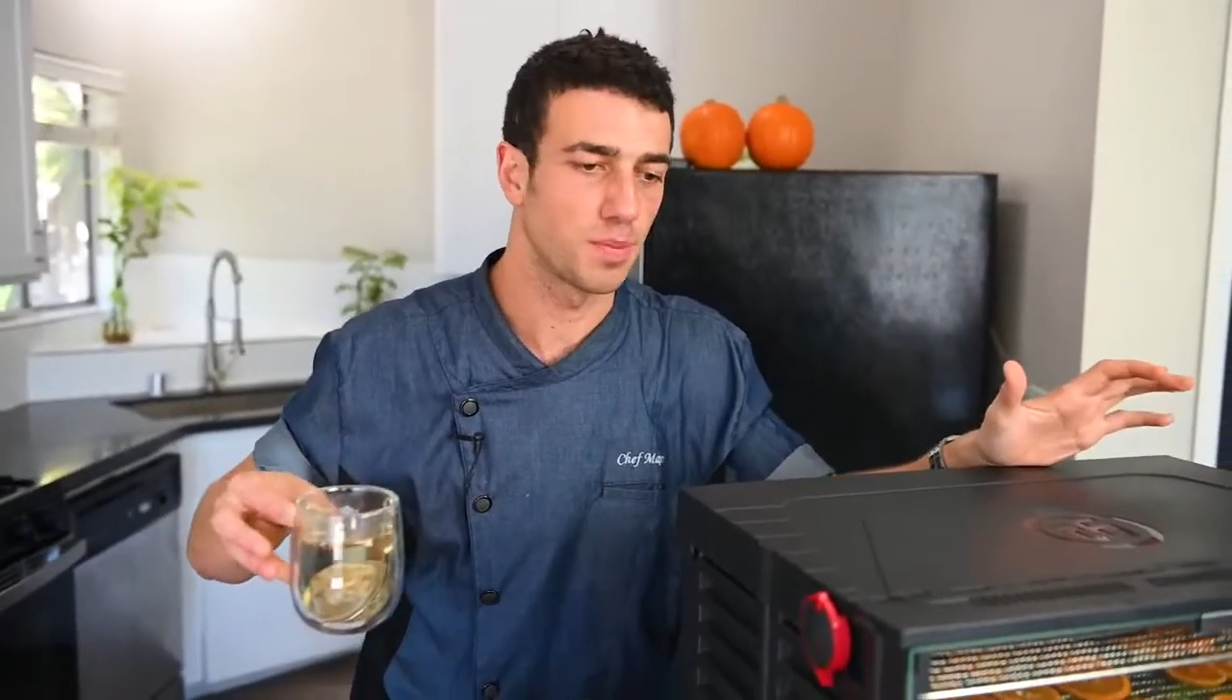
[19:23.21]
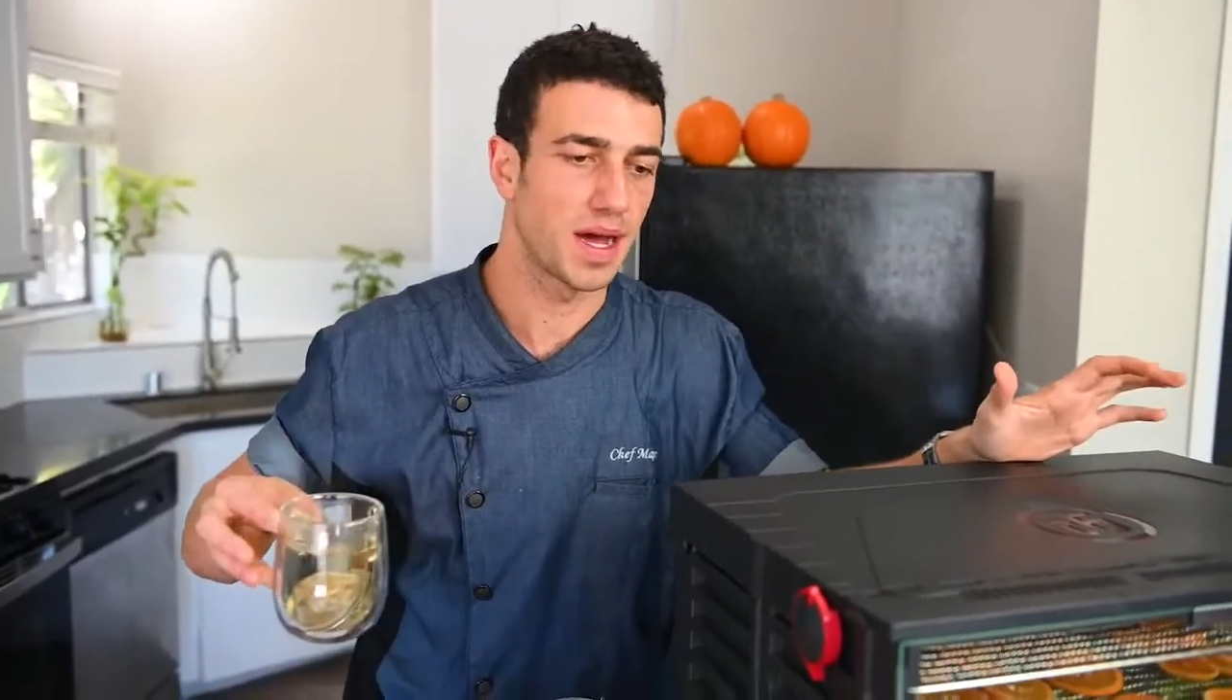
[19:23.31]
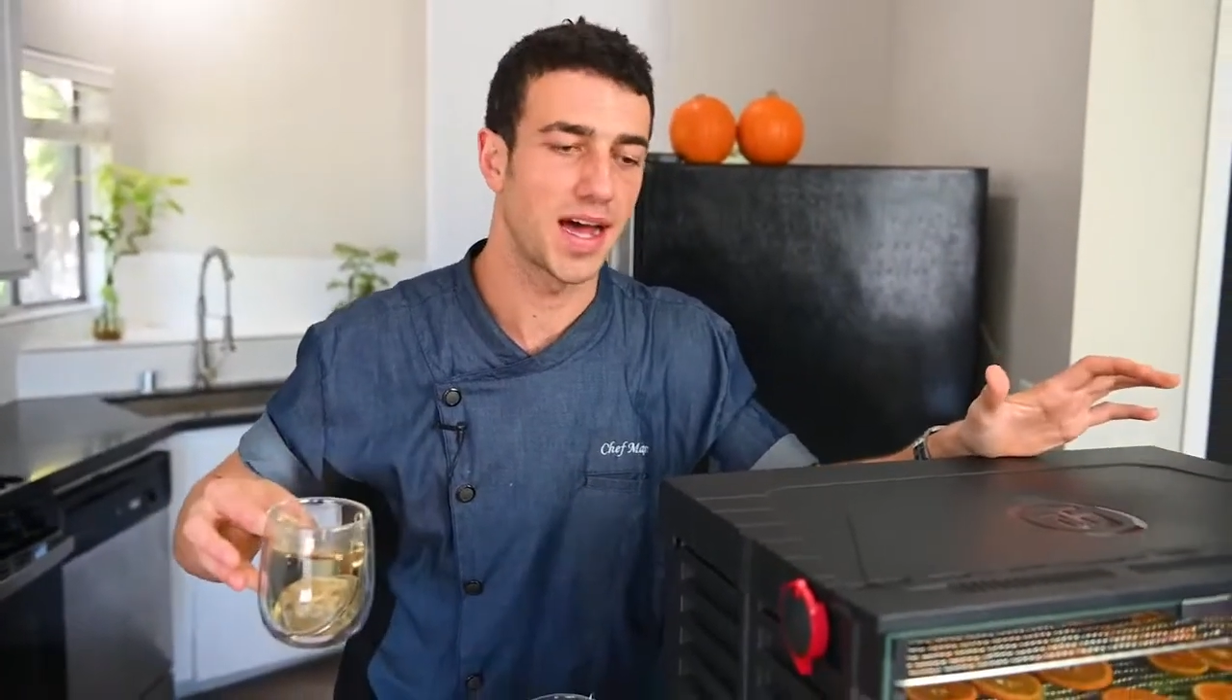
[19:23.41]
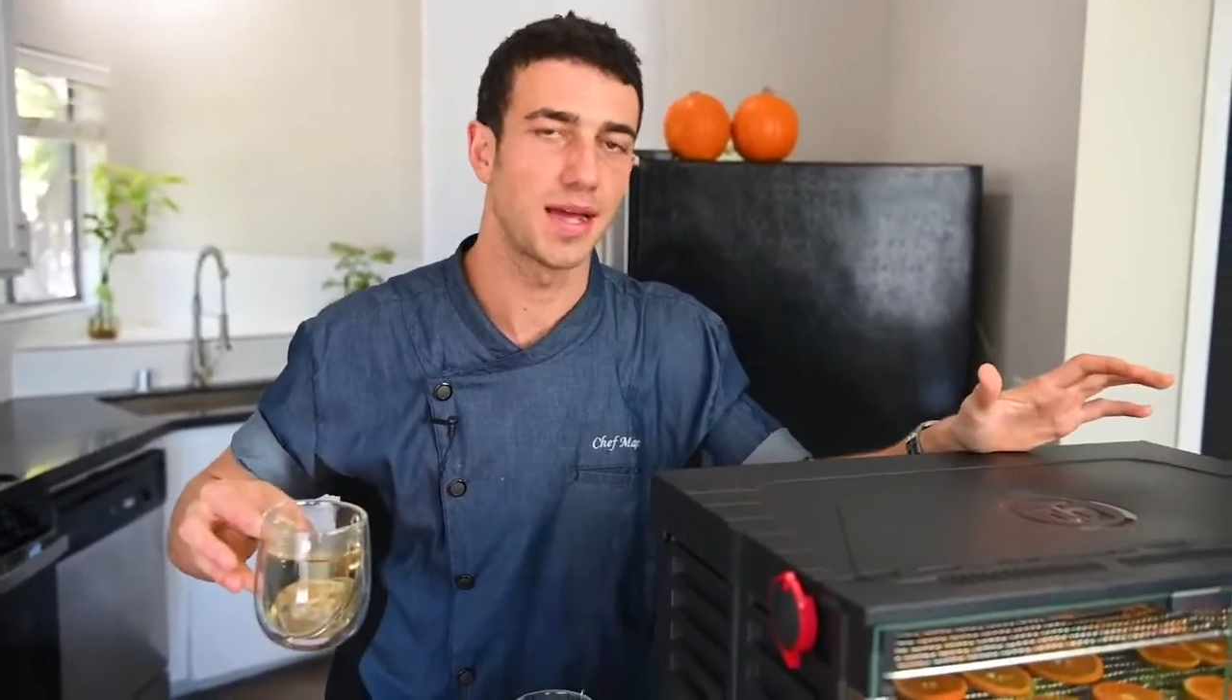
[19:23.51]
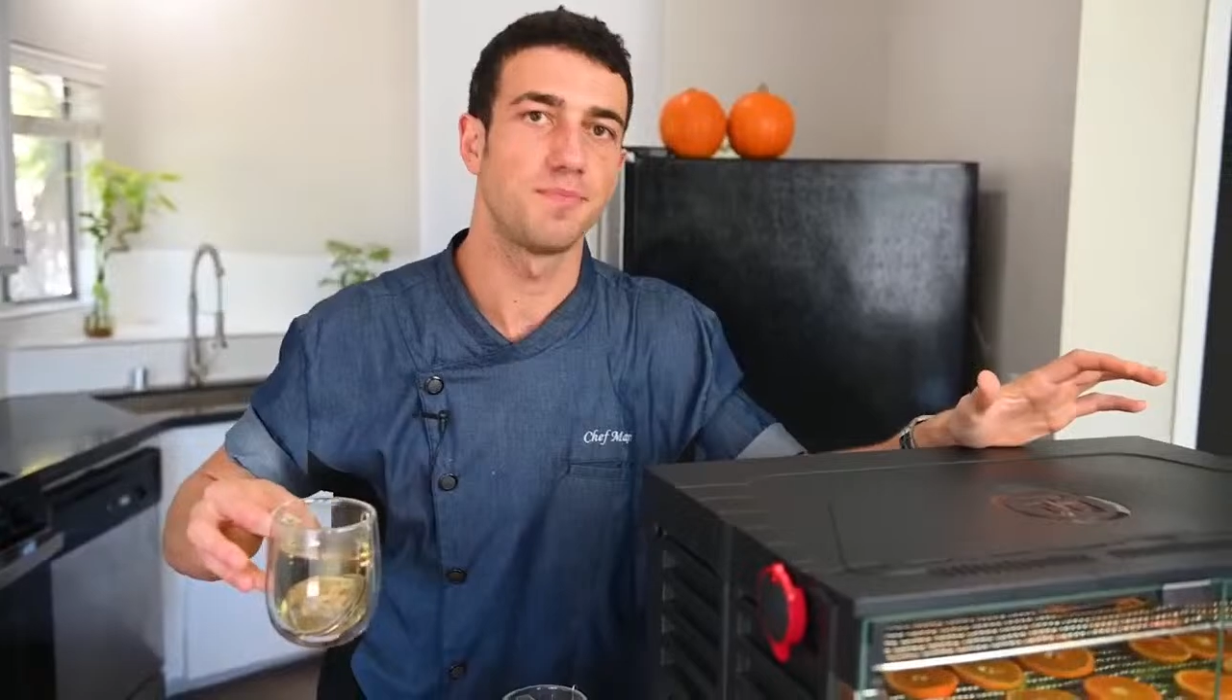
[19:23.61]

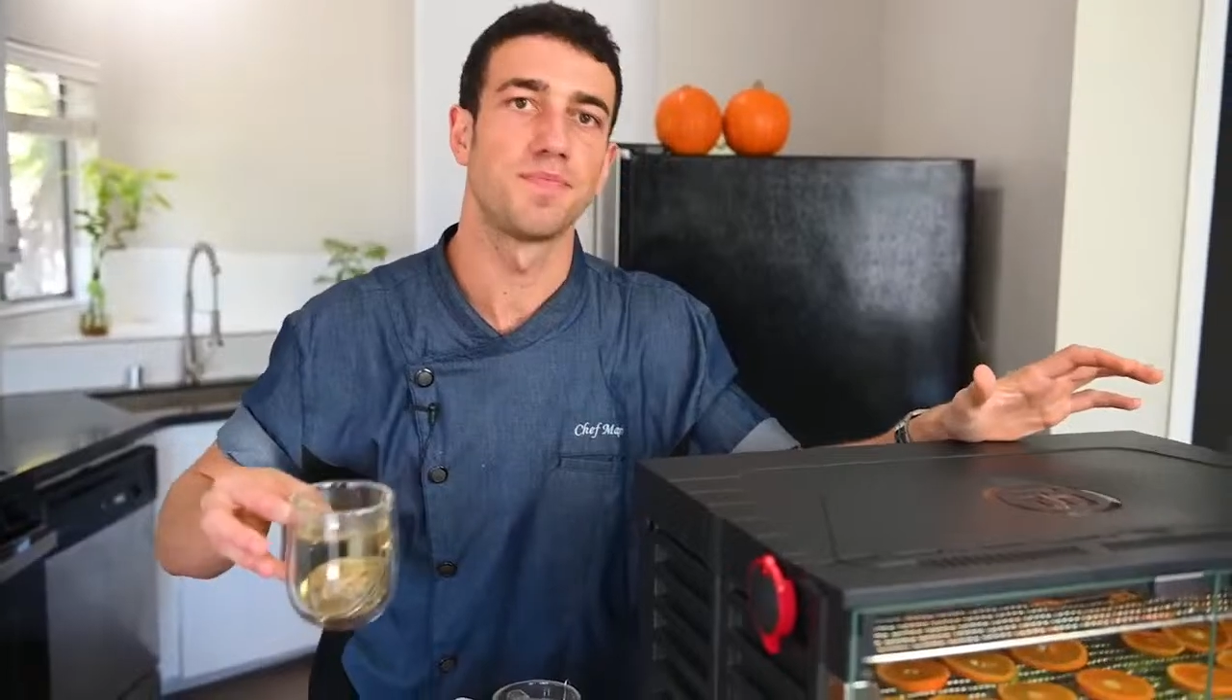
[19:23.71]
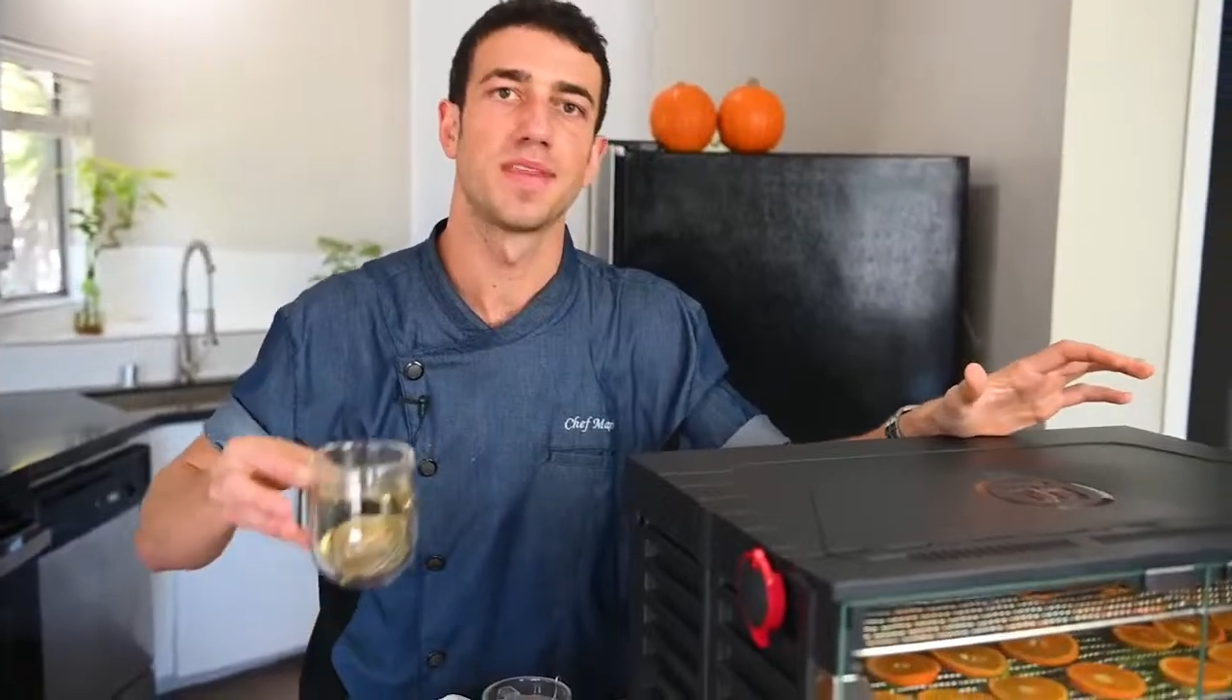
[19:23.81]
buy.